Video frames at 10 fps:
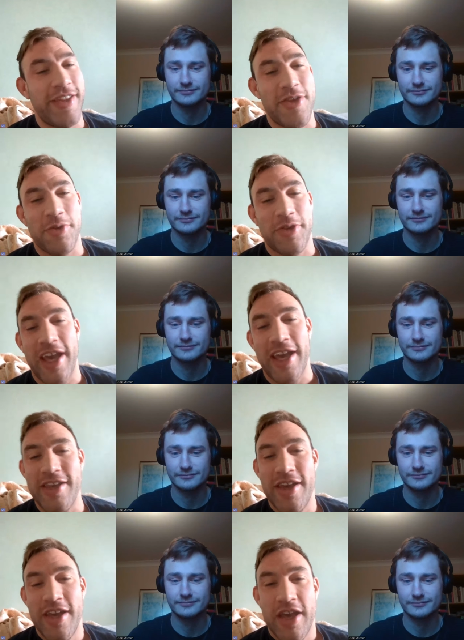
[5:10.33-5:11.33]
Speaker 1: in the
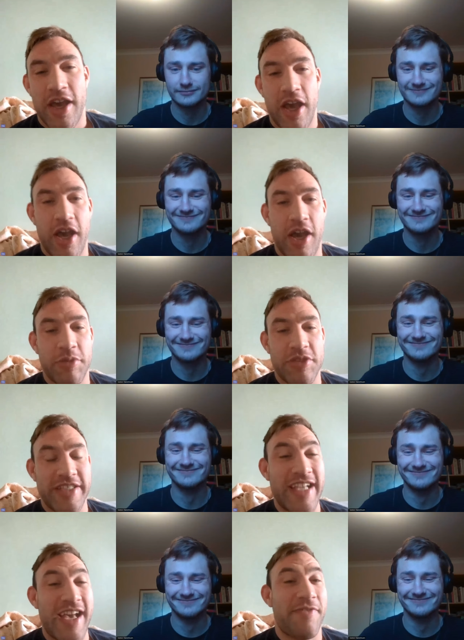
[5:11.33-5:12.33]
UK um, which
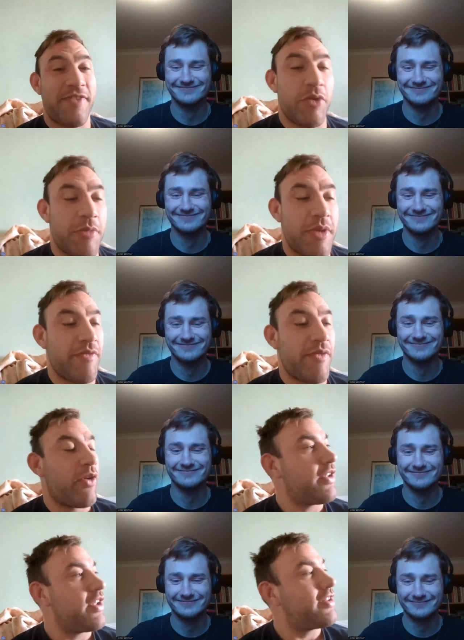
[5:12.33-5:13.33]
I definitely want to be
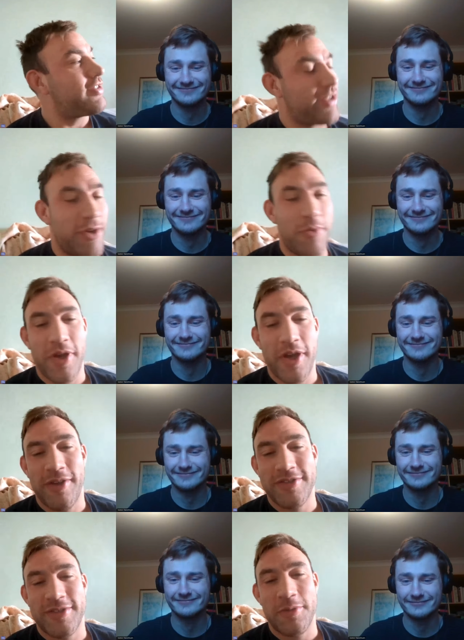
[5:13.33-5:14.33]
involved in. So
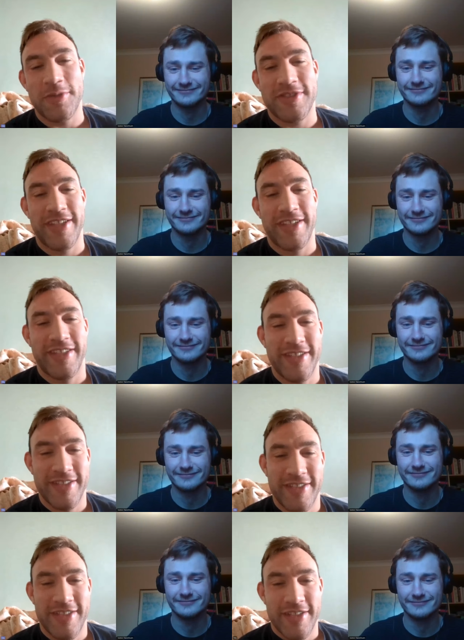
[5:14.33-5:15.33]
uh, so we'll see.
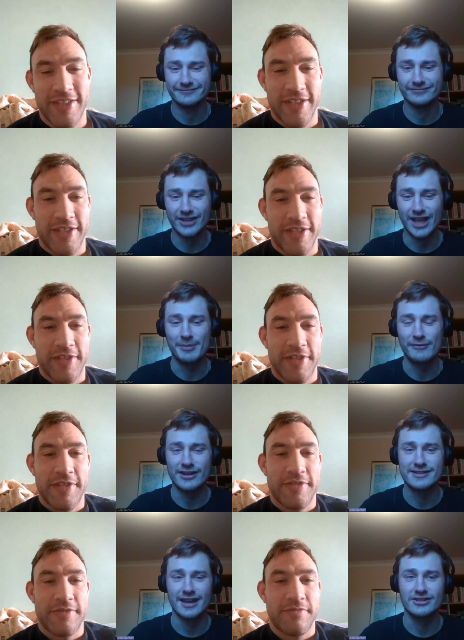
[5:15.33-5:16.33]

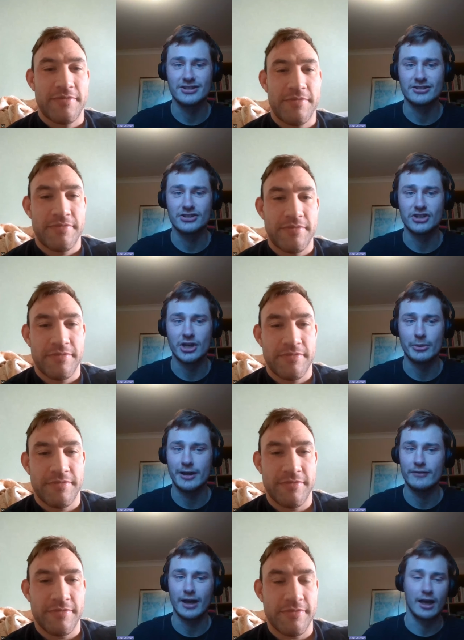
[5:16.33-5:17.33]
Speaker 2: Yeah, it'd be fantastic
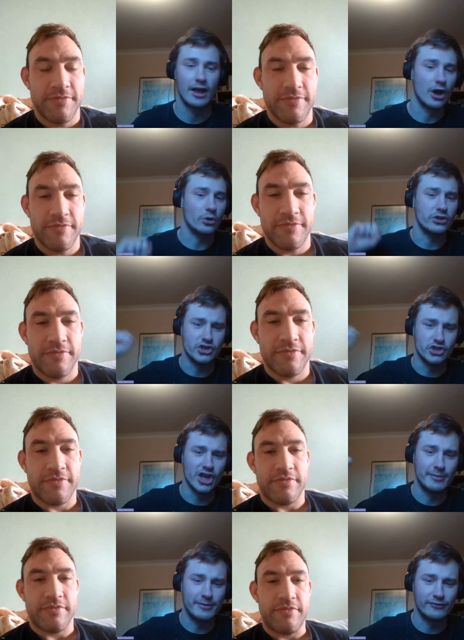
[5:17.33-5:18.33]
to see you either
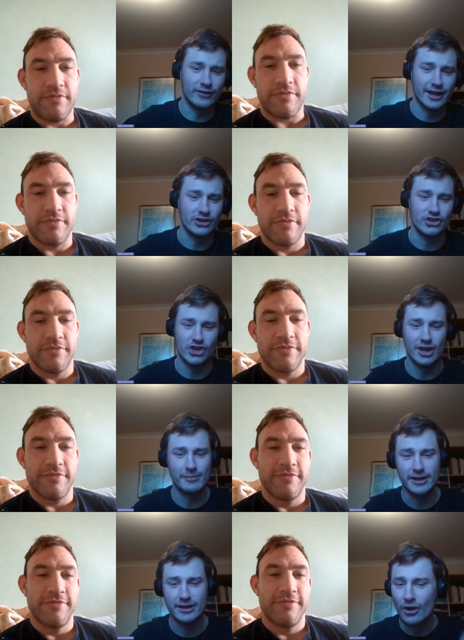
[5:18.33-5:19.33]
holding the German flag in
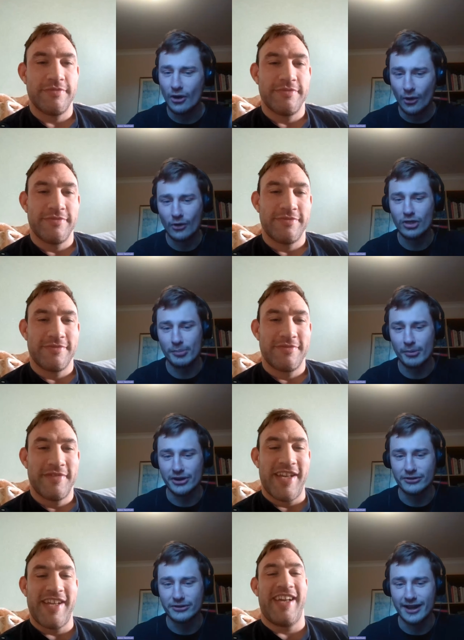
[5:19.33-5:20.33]
Germany or the
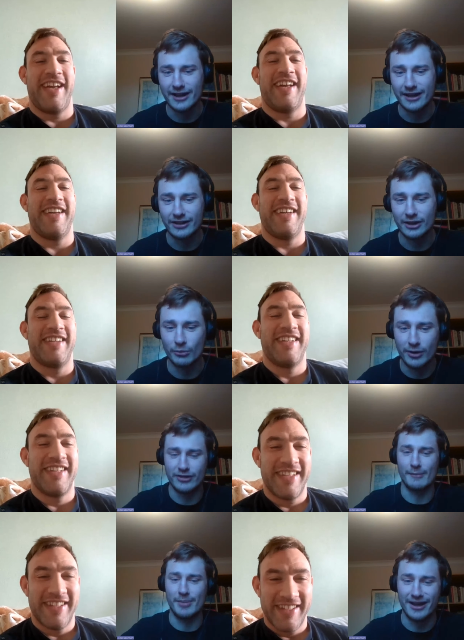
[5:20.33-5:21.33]
British flag in
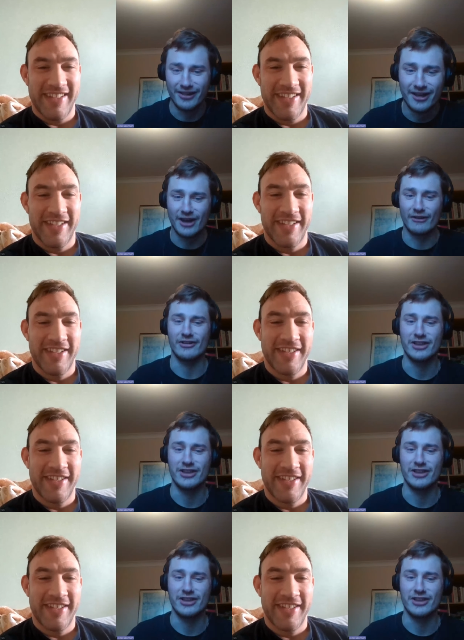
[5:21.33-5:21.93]
England with that belt